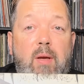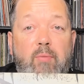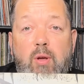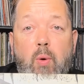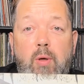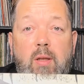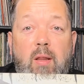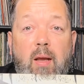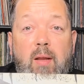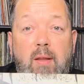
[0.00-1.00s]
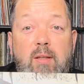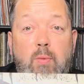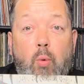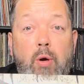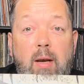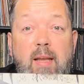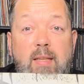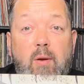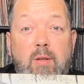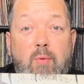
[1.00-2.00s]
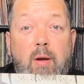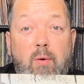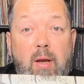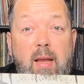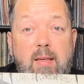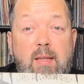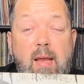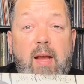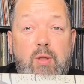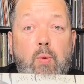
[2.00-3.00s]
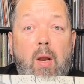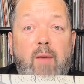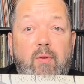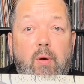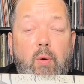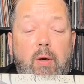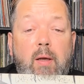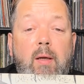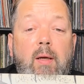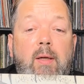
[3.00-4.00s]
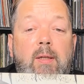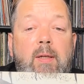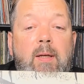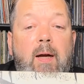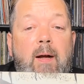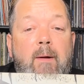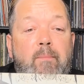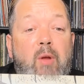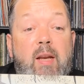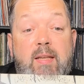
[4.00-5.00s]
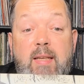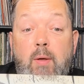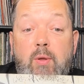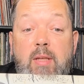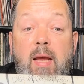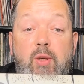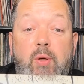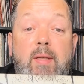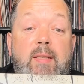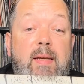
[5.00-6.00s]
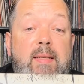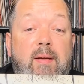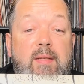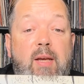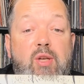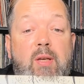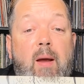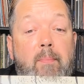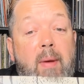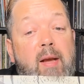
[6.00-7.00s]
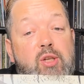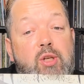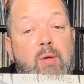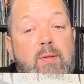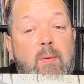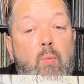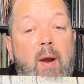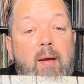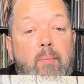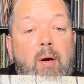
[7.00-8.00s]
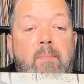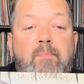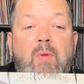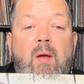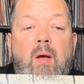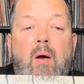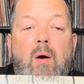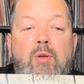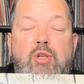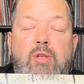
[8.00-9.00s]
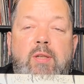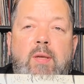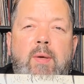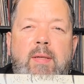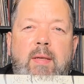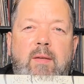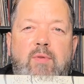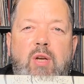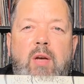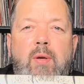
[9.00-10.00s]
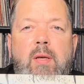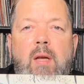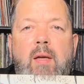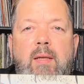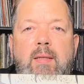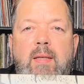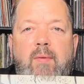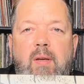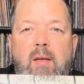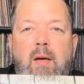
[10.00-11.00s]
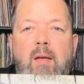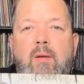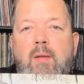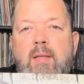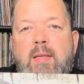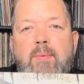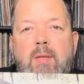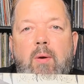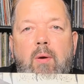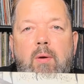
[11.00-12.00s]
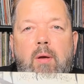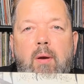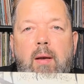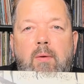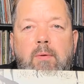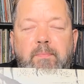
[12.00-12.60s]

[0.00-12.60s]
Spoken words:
and recorded the thing, and it's what you listen on this record is the actual live recording. In a single take during a 6-hour session at Beck Studios in Wellingborough on 26th of January 1979. God, that seems so long ago now.